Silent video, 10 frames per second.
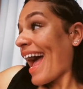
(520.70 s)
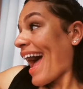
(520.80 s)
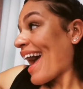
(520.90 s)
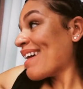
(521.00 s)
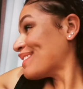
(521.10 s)

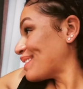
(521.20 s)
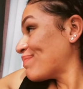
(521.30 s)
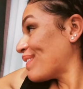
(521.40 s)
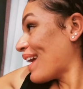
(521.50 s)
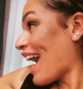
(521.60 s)
I'm
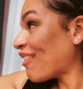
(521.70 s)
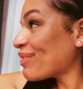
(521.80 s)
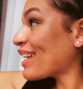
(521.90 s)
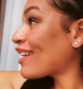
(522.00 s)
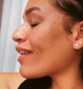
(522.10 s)
super
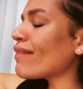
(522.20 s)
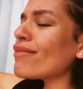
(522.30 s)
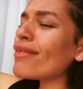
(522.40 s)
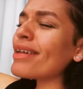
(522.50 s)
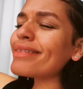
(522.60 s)
happy and
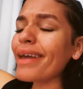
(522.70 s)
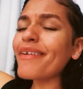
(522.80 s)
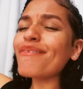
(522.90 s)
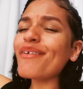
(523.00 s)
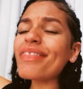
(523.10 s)
grateful and
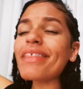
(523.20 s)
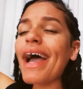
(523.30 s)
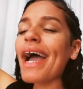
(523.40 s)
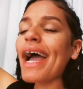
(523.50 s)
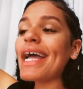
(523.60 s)
thankful
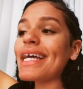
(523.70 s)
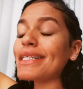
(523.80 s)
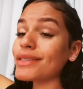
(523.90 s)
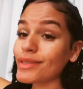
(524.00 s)
that it's